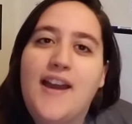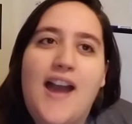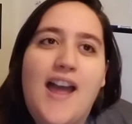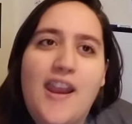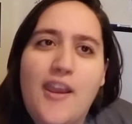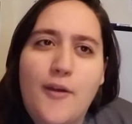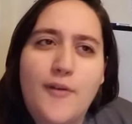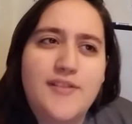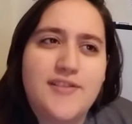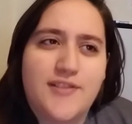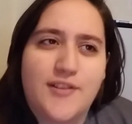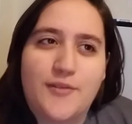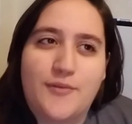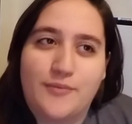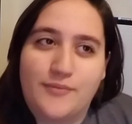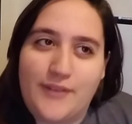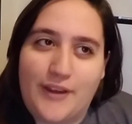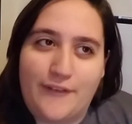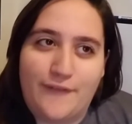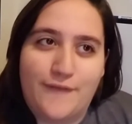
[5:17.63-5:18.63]
And I always look
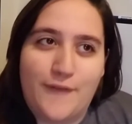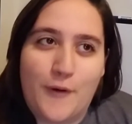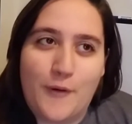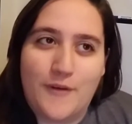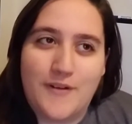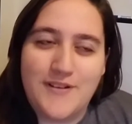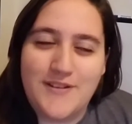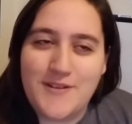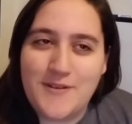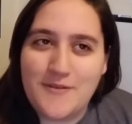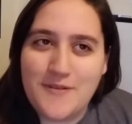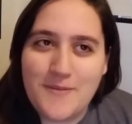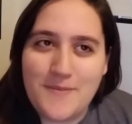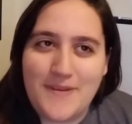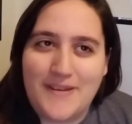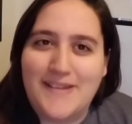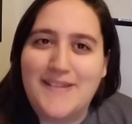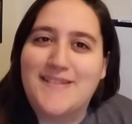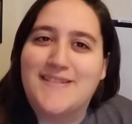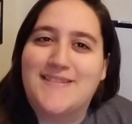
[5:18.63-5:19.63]
like forward to it
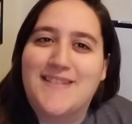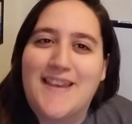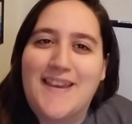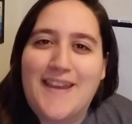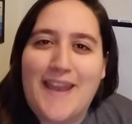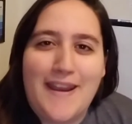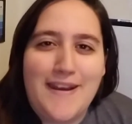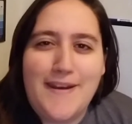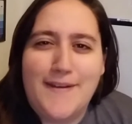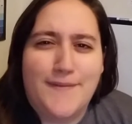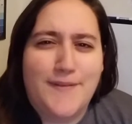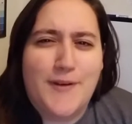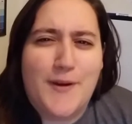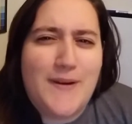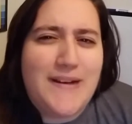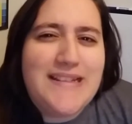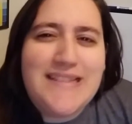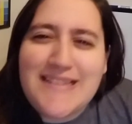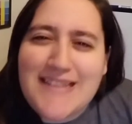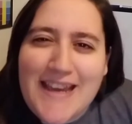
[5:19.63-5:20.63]
because like I never
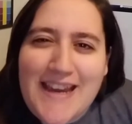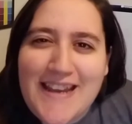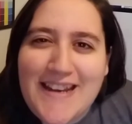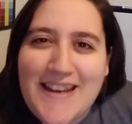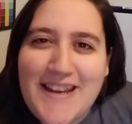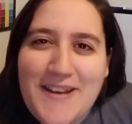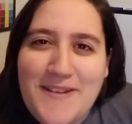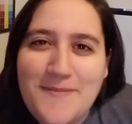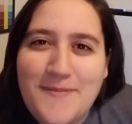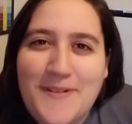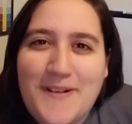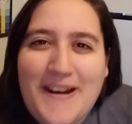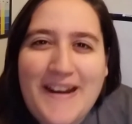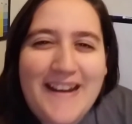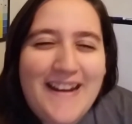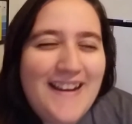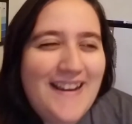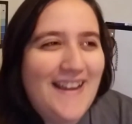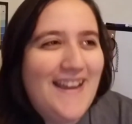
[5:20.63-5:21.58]
go outside anymore.